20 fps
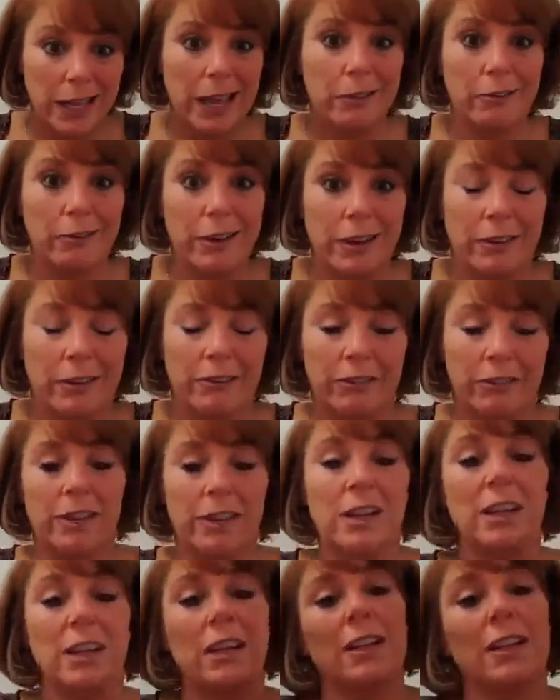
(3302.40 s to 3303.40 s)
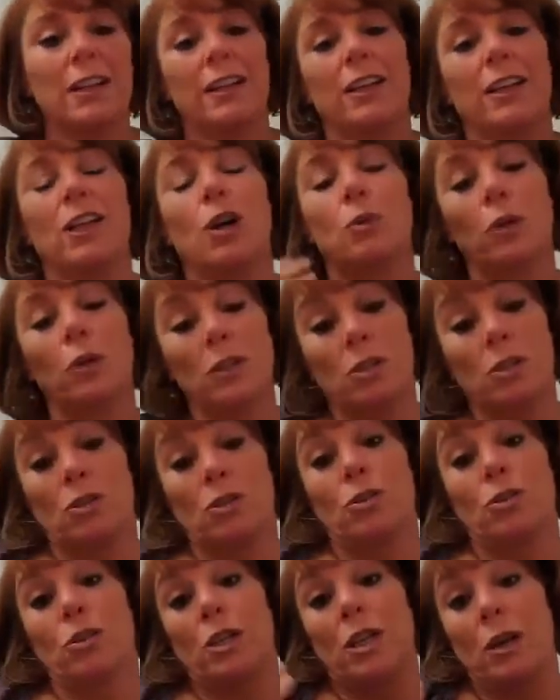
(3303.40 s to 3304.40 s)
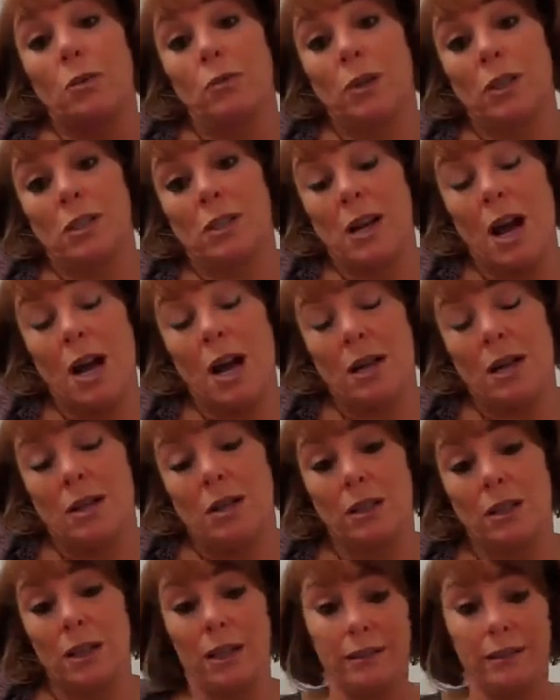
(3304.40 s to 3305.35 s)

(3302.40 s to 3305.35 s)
rid of? What's good and what's not good.